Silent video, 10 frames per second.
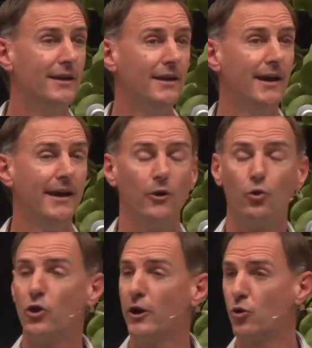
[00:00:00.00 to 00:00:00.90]
And it all
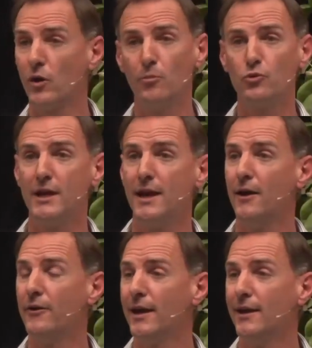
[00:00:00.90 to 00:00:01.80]
kind of crumbled
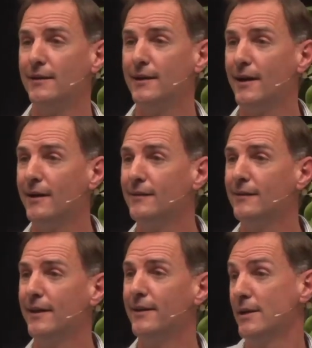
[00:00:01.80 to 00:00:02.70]
down
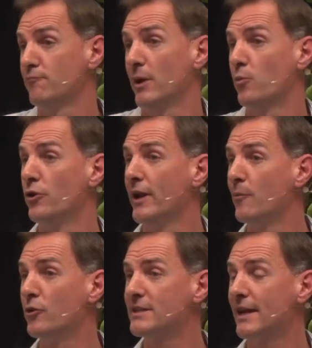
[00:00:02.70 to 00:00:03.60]
and they weren't
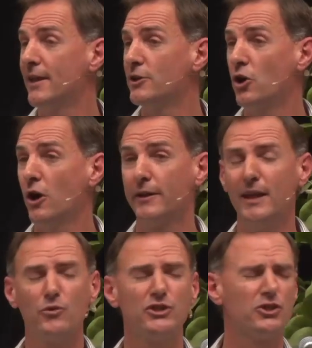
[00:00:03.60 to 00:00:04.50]
able to take that child. And
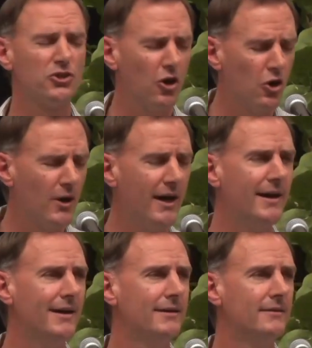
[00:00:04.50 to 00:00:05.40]
that was so
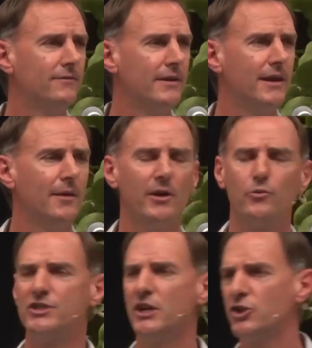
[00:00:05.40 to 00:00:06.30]
hard for them. And it
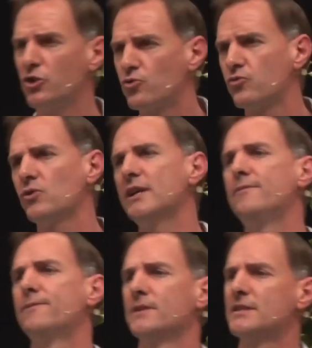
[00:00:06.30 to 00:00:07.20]
was such a
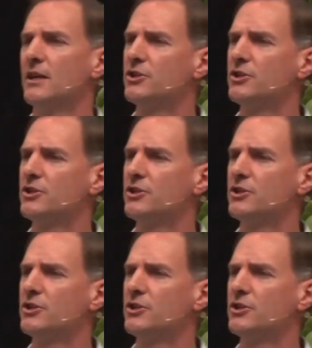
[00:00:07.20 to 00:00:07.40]
grief and such